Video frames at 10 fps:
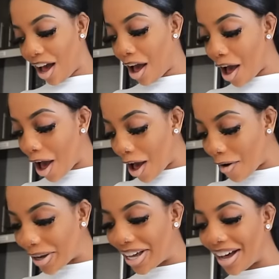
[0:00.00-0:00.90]

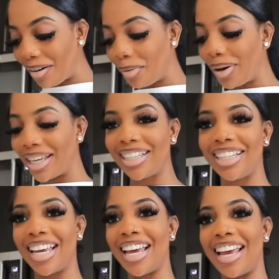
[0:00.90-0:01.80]
Oh, it come with
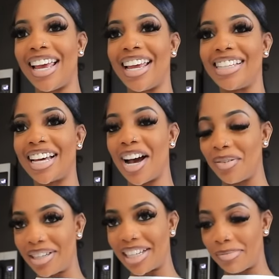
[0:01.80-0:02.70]
six. It
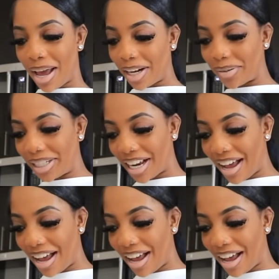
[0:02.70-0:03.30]
come with six batteries,